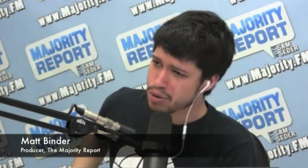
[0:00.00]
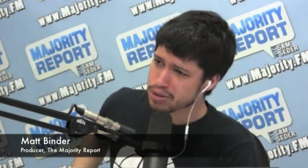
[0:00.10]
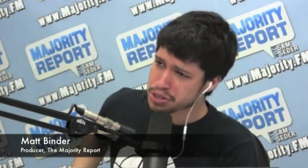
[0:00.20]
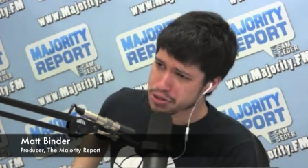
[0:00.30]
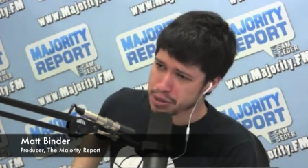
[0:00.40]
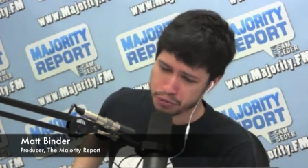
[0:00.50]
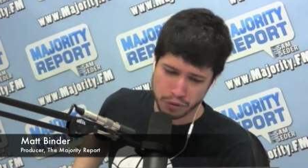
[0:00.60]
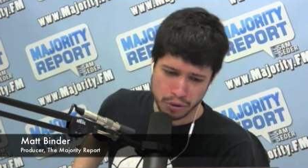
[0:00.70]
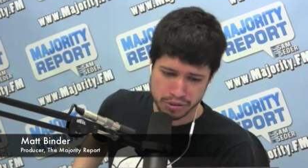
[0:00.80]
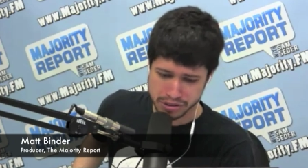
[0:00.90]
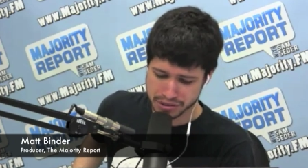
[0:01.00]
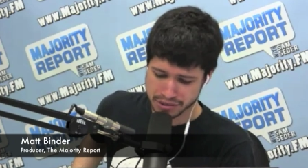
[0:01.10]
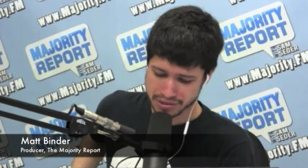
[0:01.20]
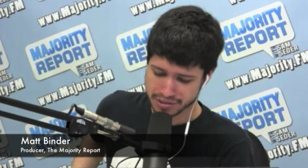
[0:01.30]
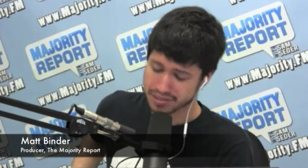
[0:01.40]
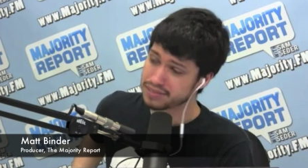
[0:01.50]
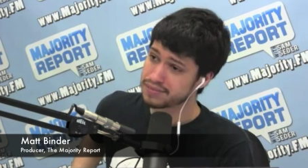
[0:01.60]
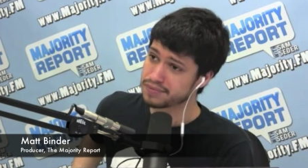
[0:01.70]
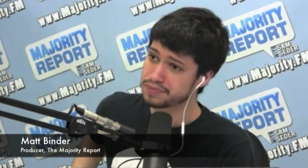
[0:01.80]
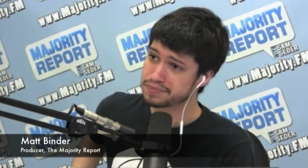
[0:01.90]
or a traitor, folks? You know that I
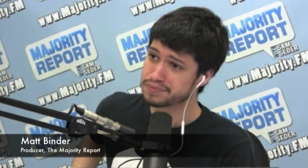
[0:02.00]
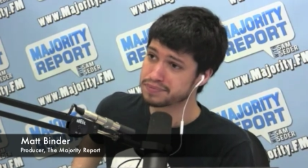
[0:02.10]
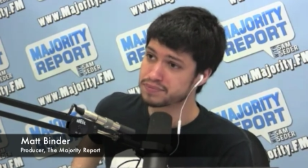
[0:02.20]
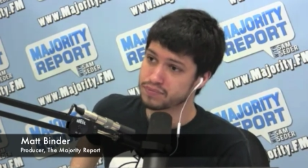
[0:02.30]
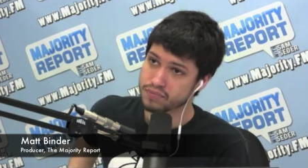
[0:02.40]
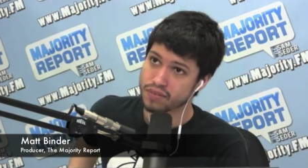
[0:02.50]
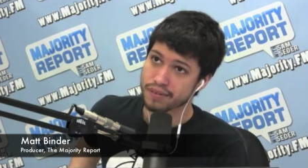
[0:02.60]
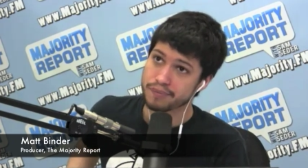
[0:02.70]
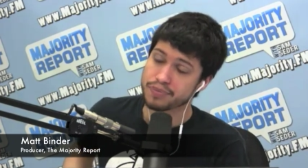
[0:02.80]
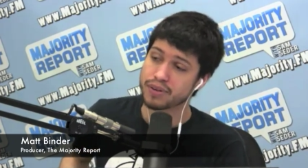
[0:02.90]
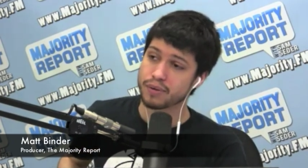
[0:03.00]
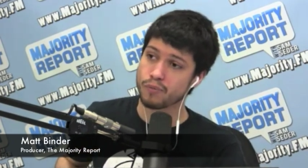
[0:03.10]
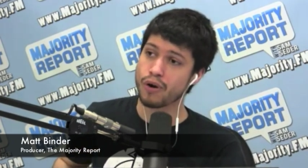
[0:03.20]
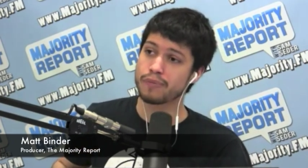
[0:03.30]
have ambivalent